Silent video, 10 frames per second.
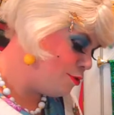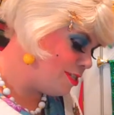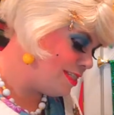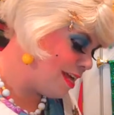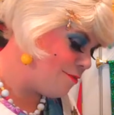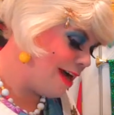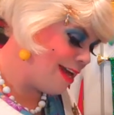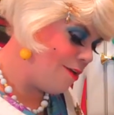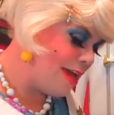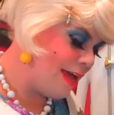pushes it
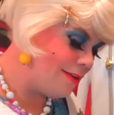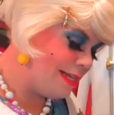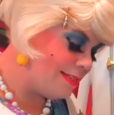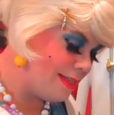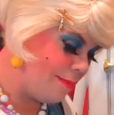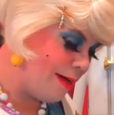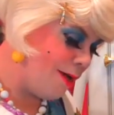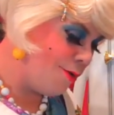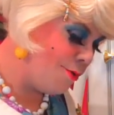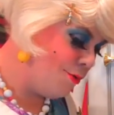right on out into the
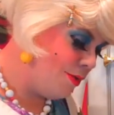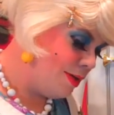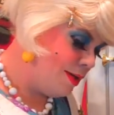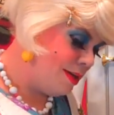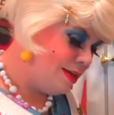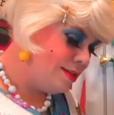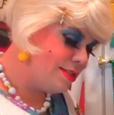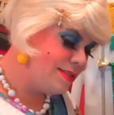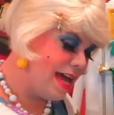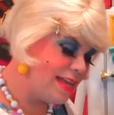bowl
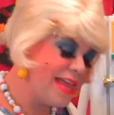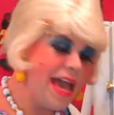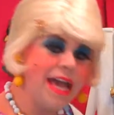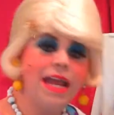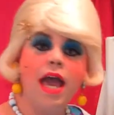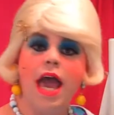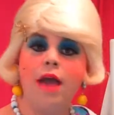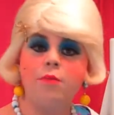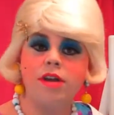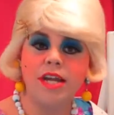just like that
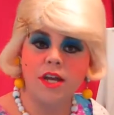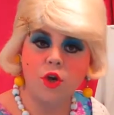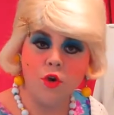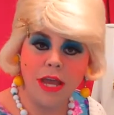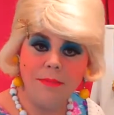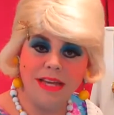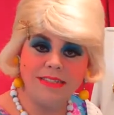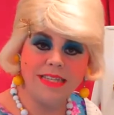and we're going to cream it